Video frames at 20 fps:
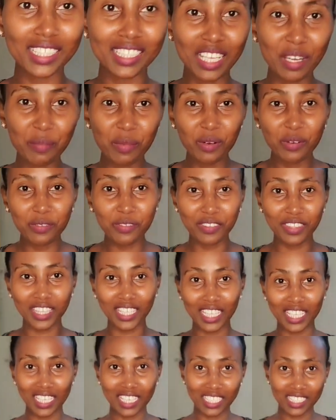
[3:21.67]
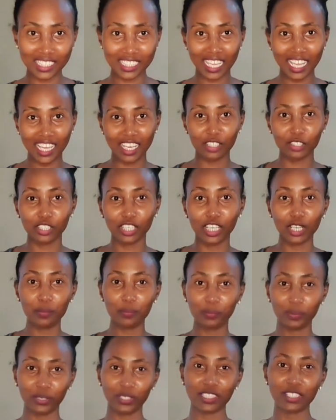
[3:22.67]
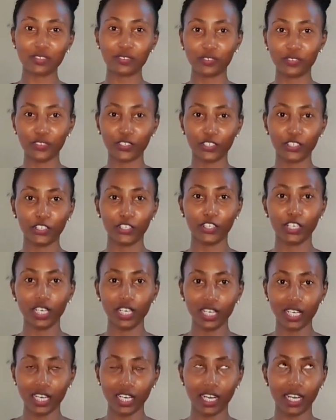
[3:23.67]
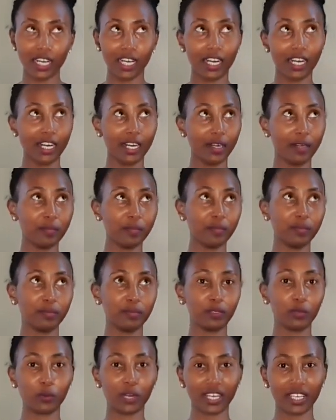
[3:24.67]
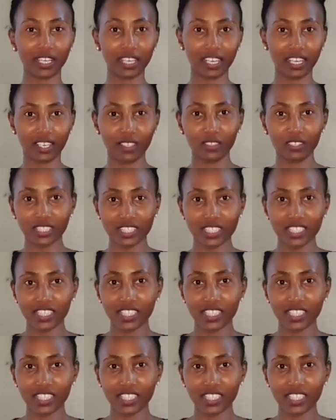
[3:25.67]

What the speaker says: some of these I actually bought for working out,